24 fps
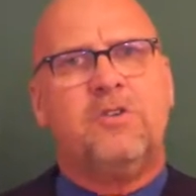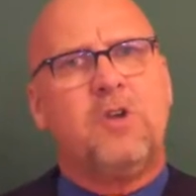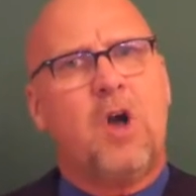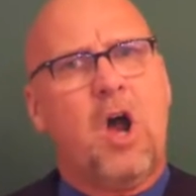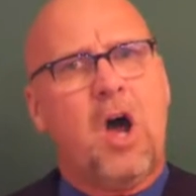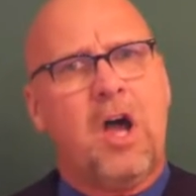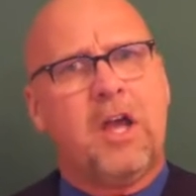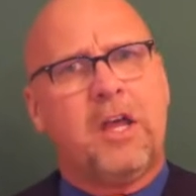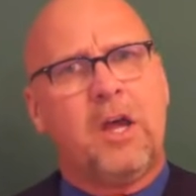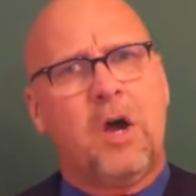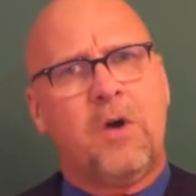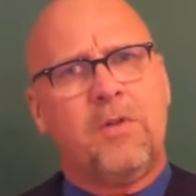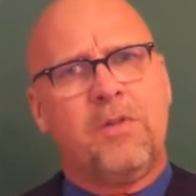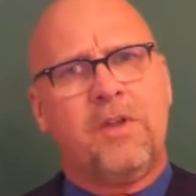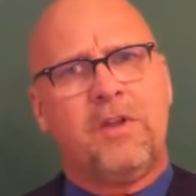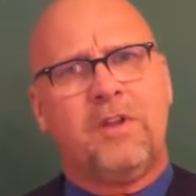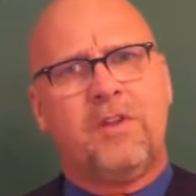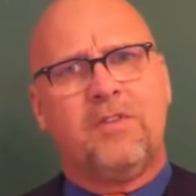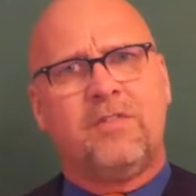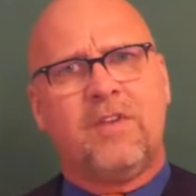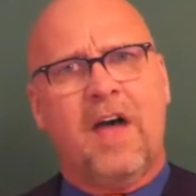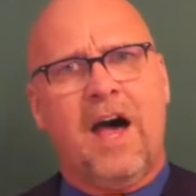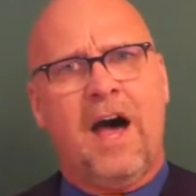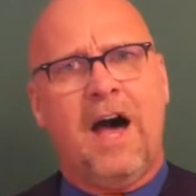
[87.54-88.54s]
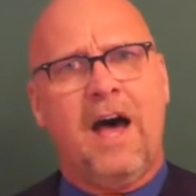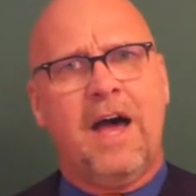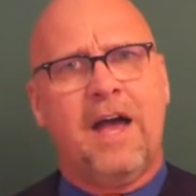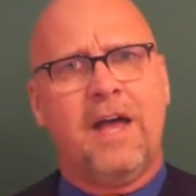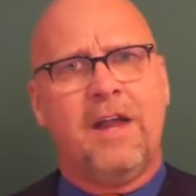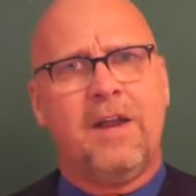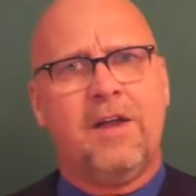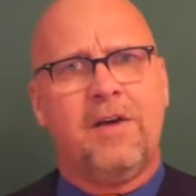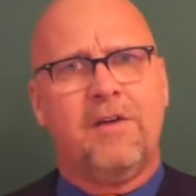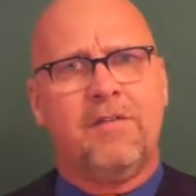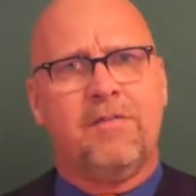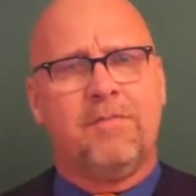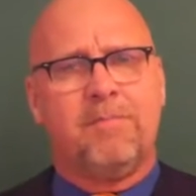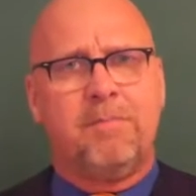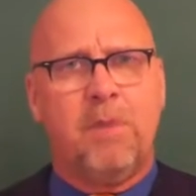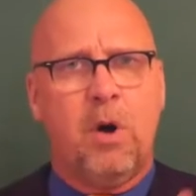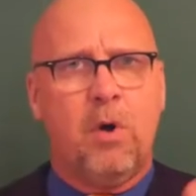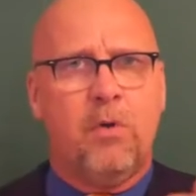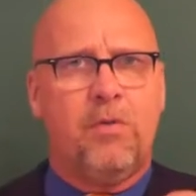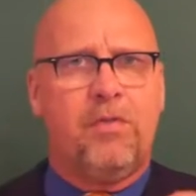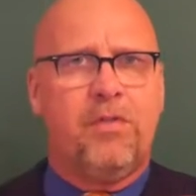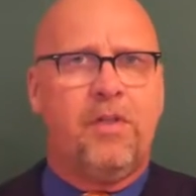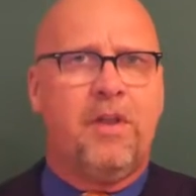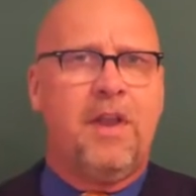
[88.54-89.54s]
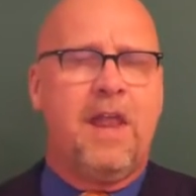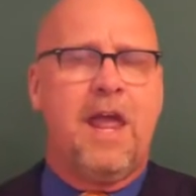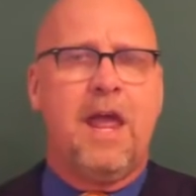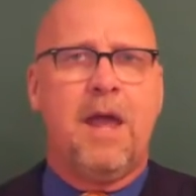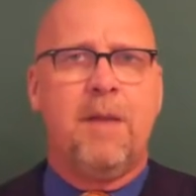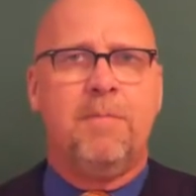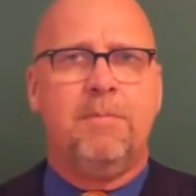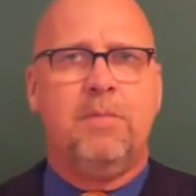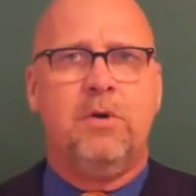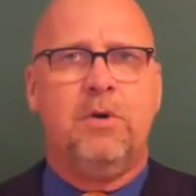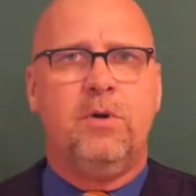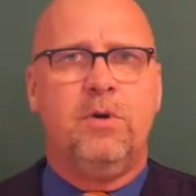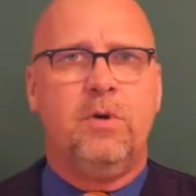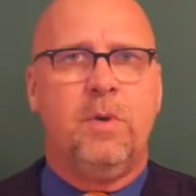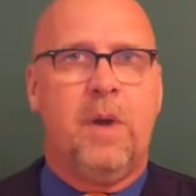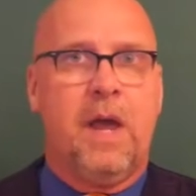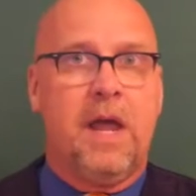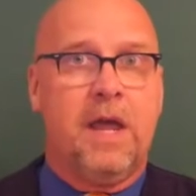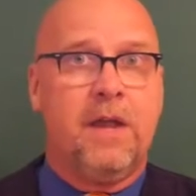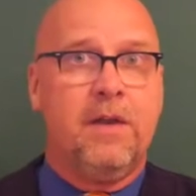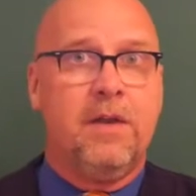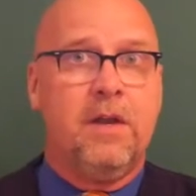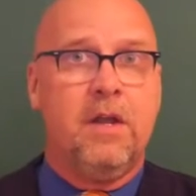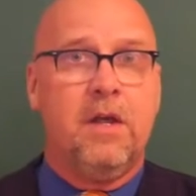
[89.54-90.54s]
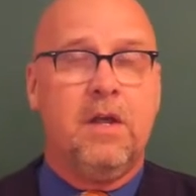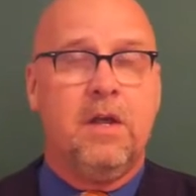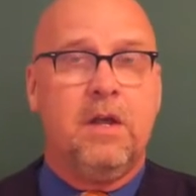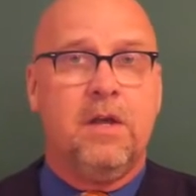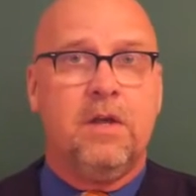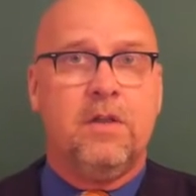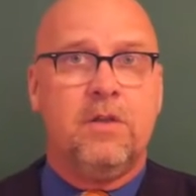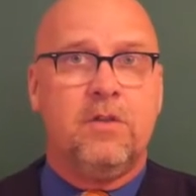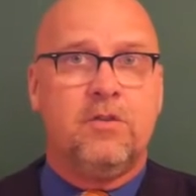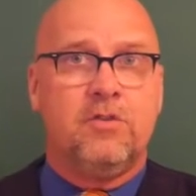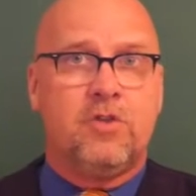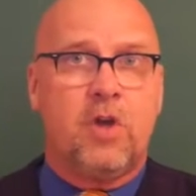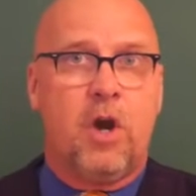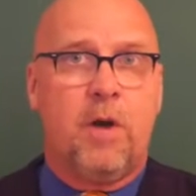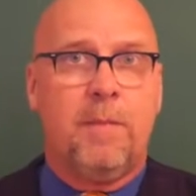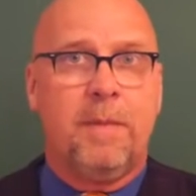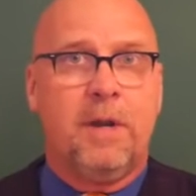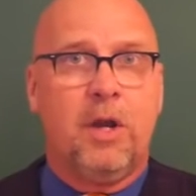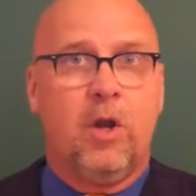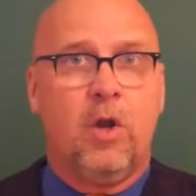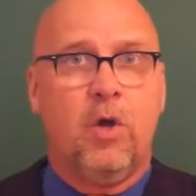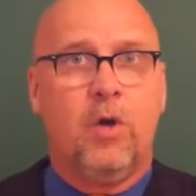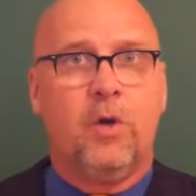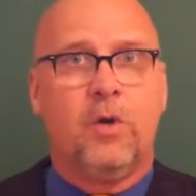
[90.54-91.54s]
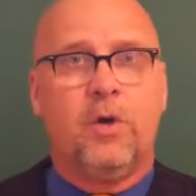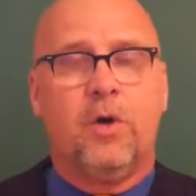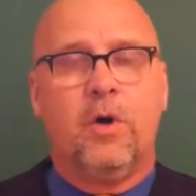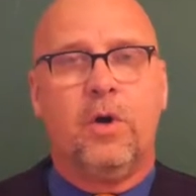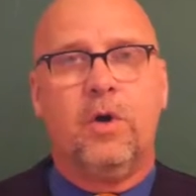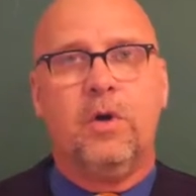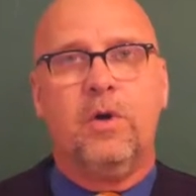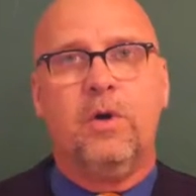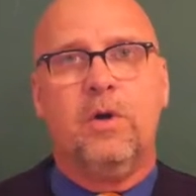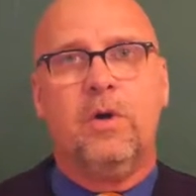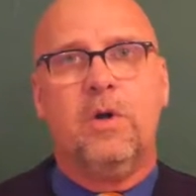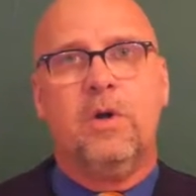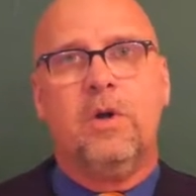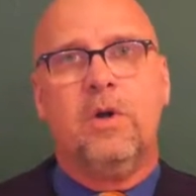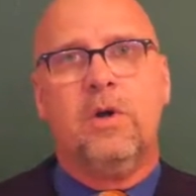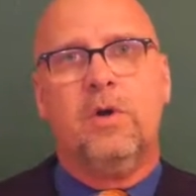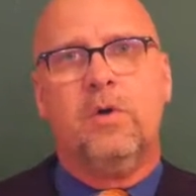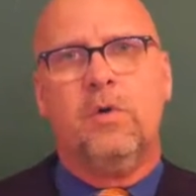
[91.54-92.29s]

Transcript: Drawing on the design of both the Nambu and the German Luger,